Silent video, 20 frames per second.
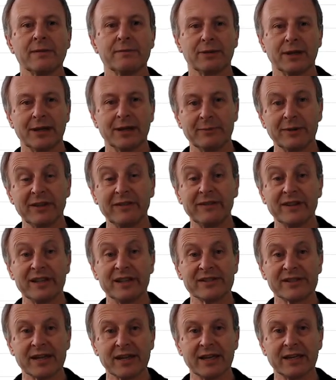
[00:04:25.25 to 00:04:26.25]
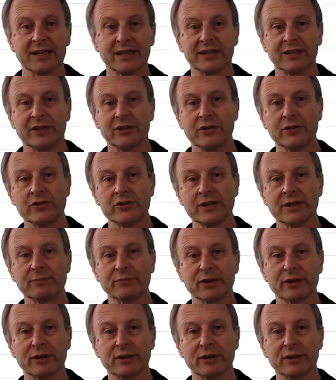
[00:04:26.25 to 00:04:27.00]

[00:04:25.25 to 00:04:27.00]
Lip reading: PMEVC, using